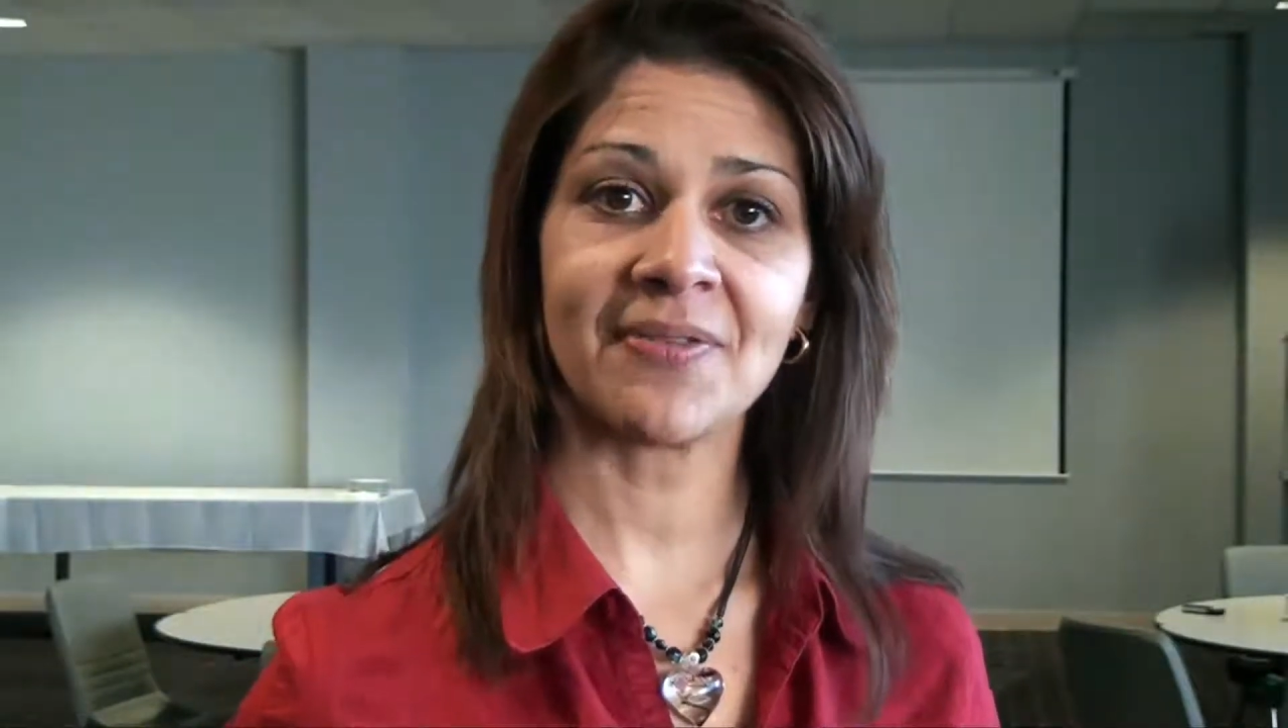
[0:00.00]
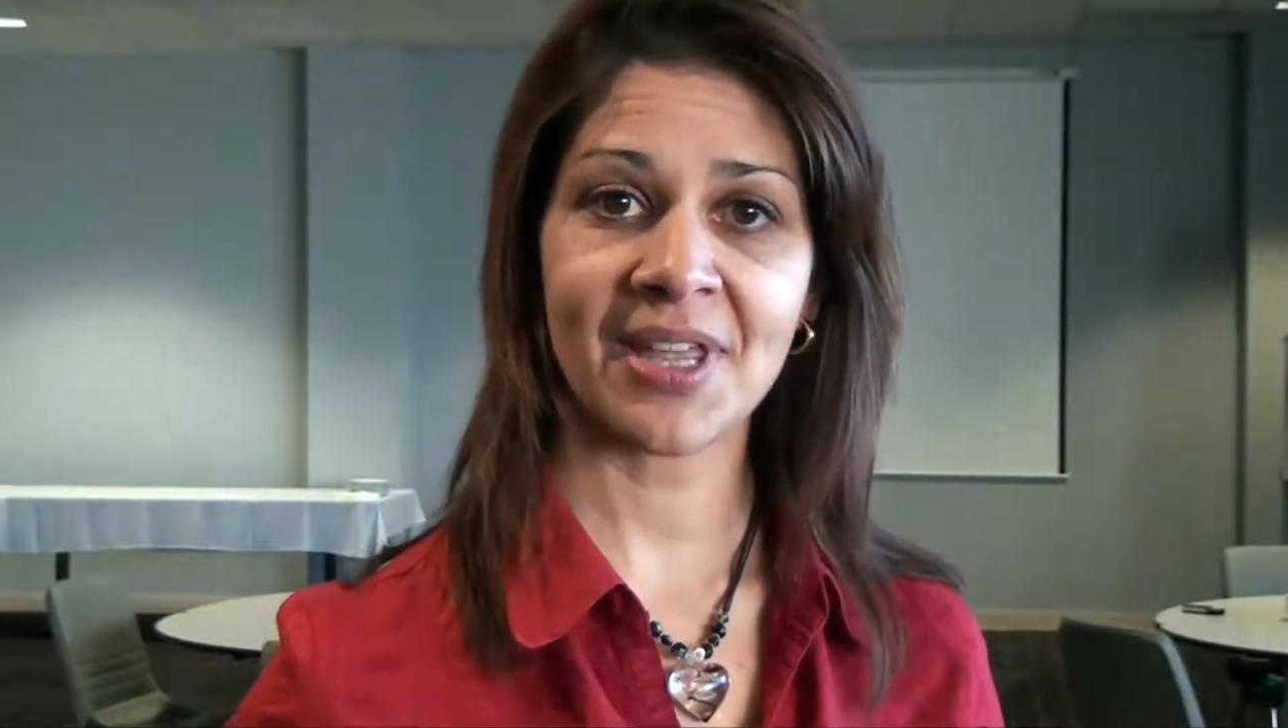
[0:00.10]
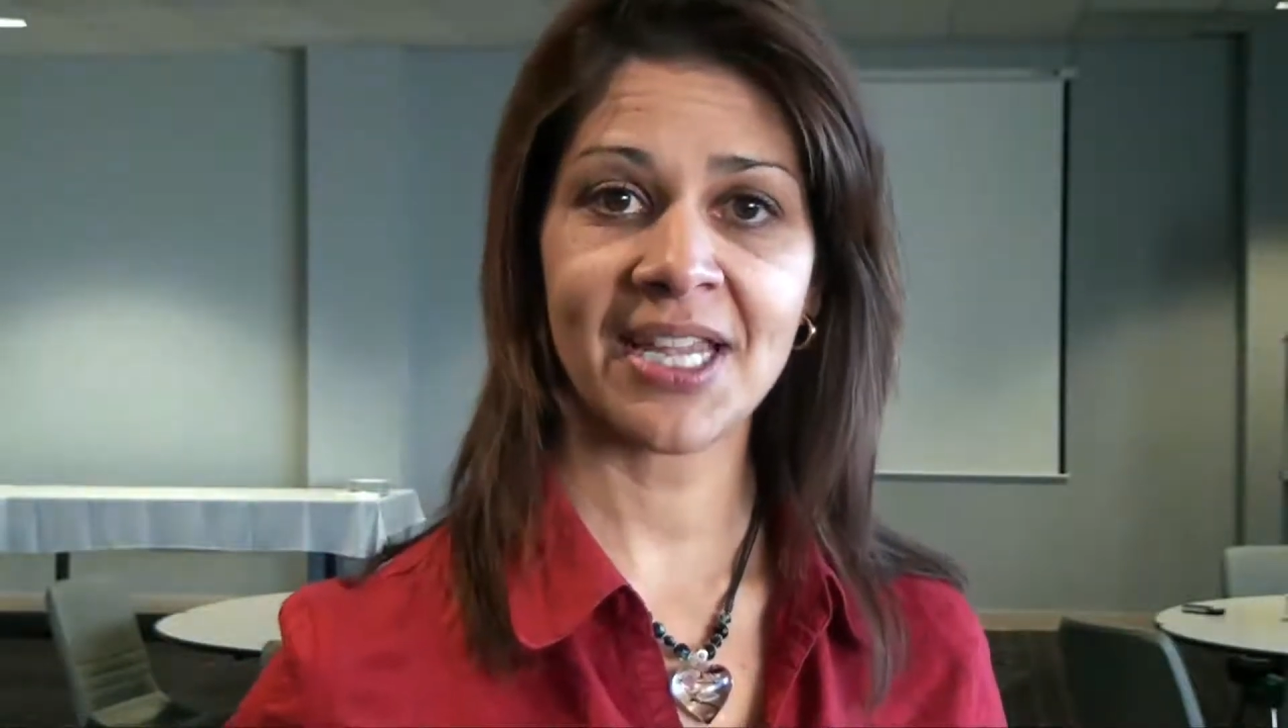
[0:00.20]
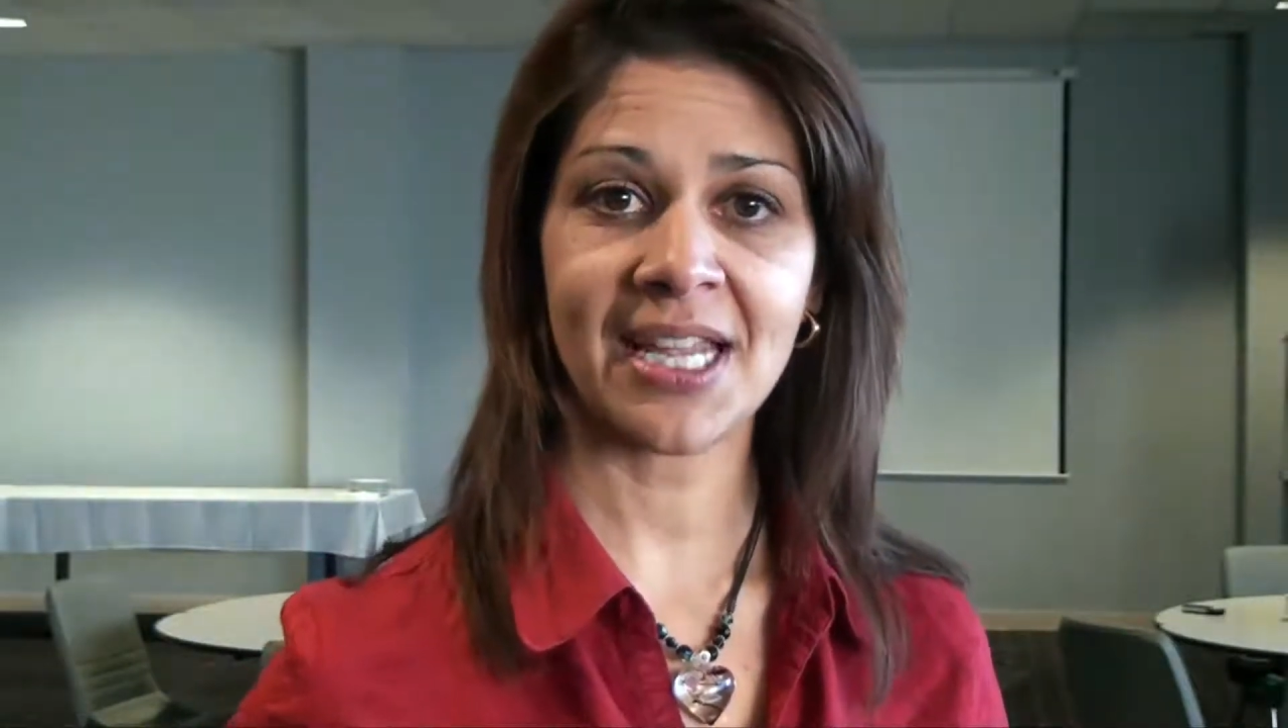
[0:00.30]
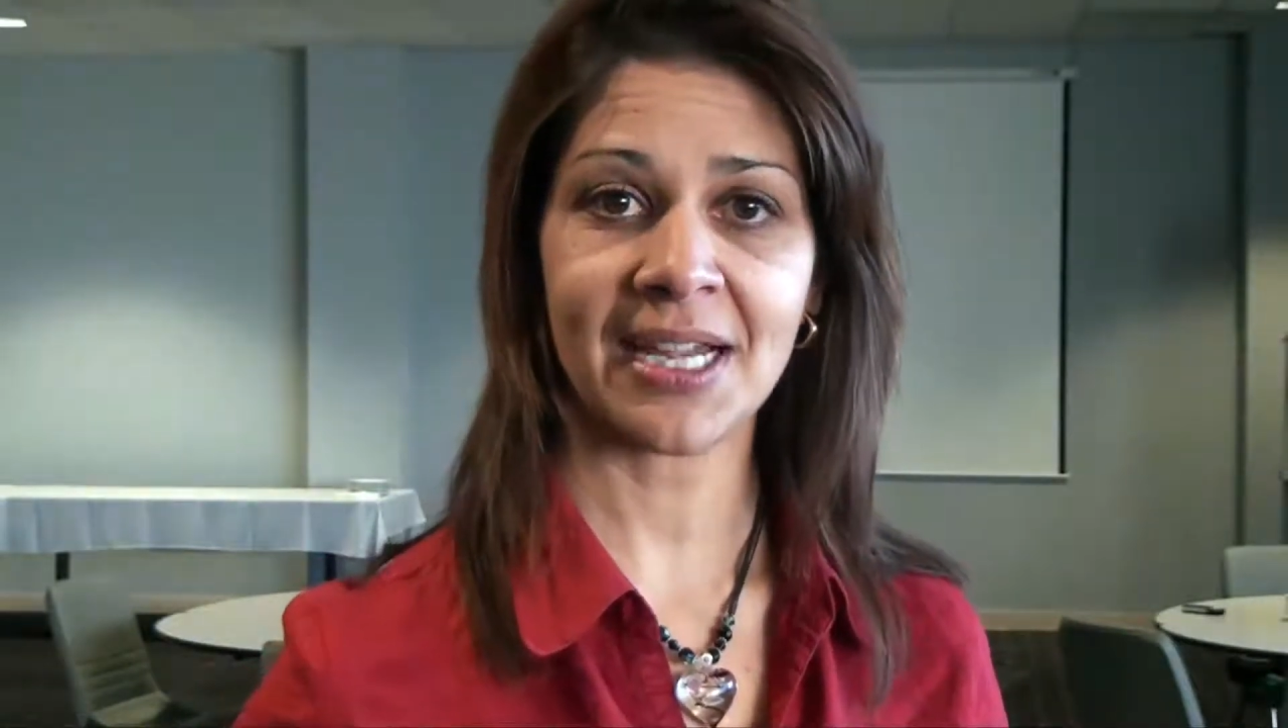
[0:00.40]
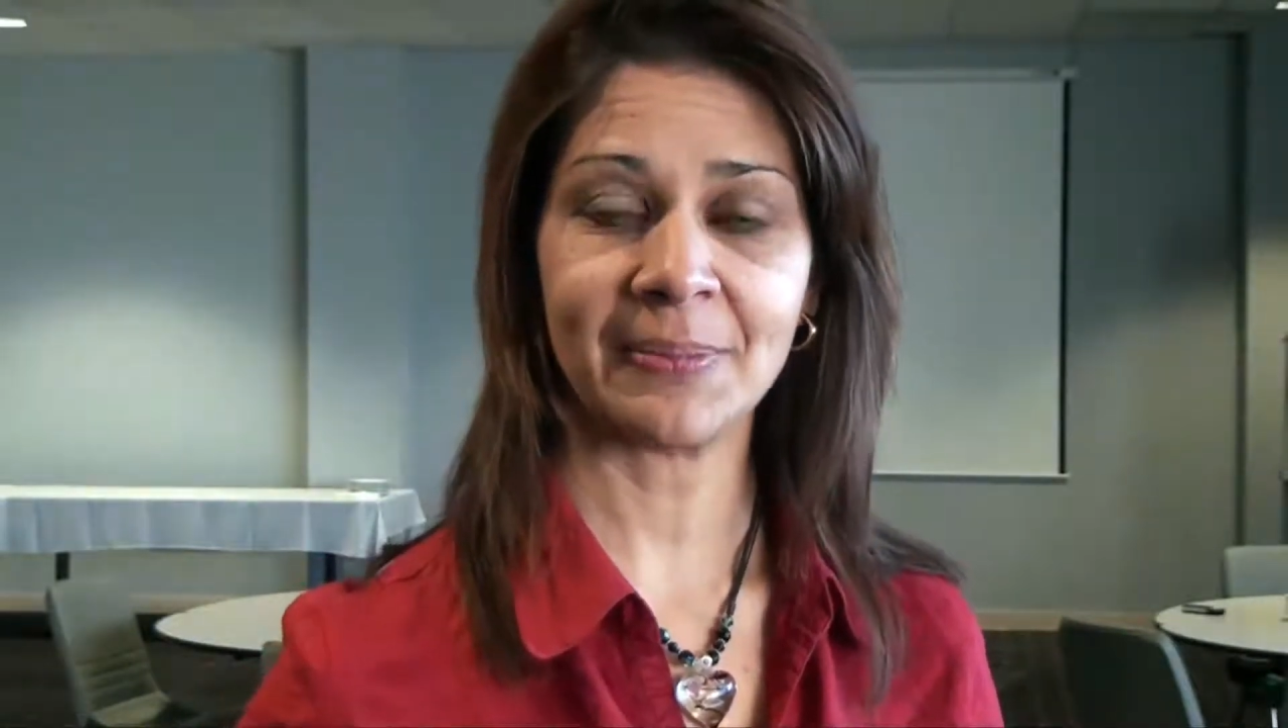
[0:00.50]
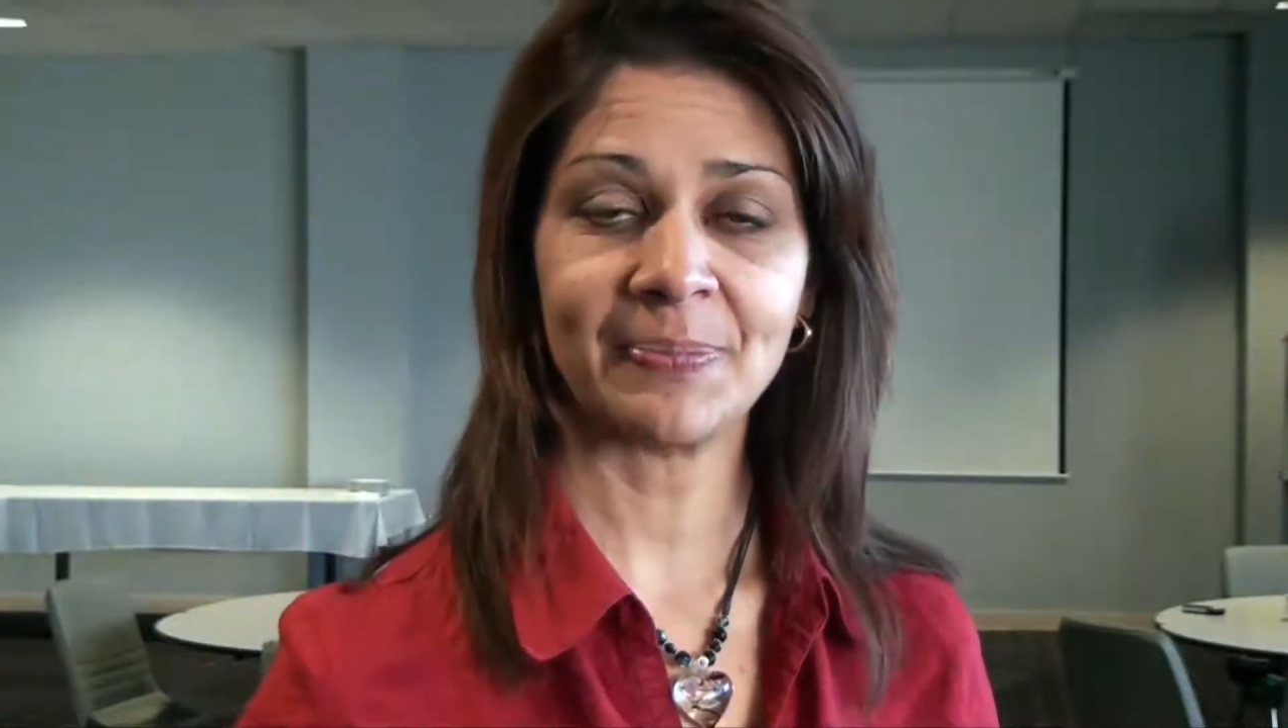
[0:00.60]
thinking.